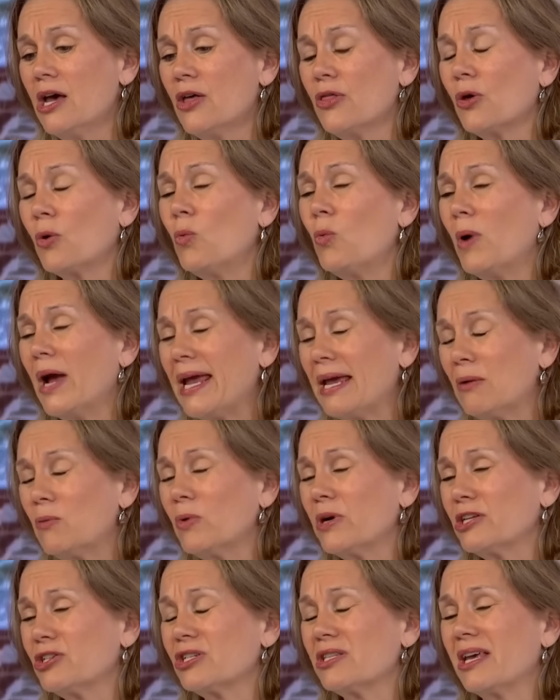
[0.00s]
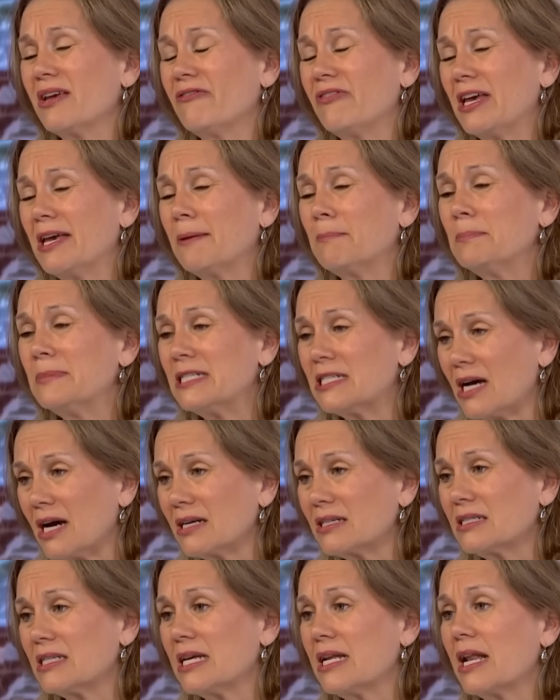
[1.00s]
The way in which they've
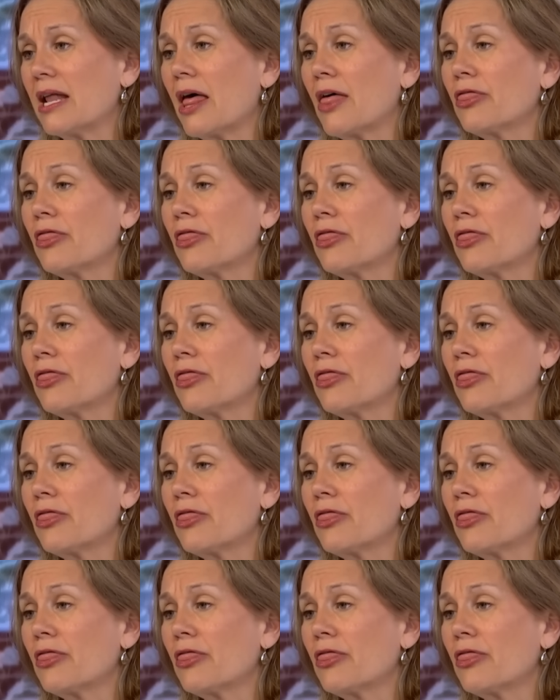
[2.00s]
abducted